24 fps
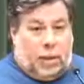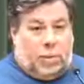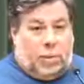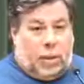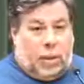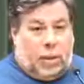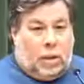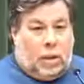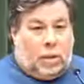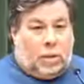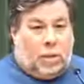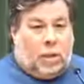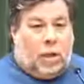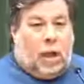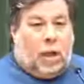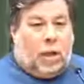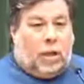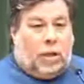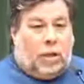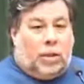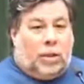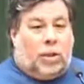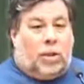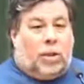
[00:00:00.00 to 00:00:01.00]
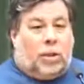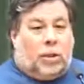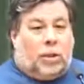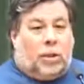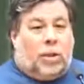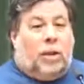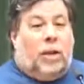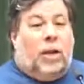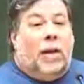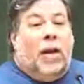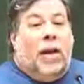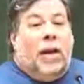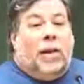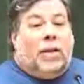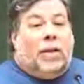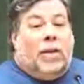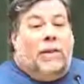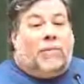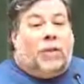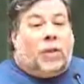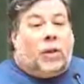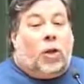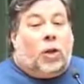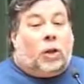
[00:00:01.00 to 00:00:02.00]
It becomes a lot easier. It's
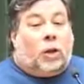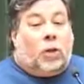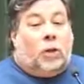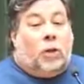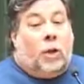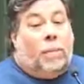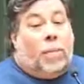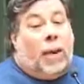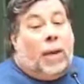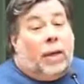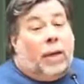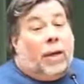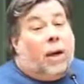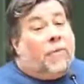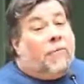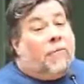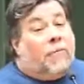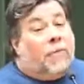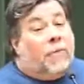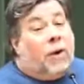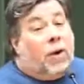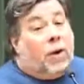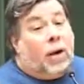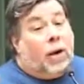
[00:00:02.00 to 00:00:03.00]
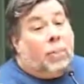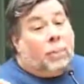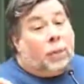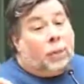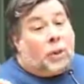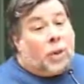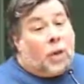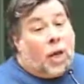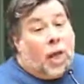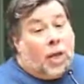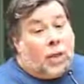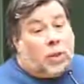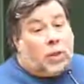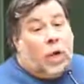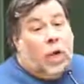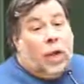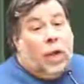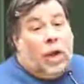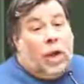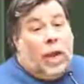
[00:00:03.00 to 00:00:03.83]
difficult to remain a very precise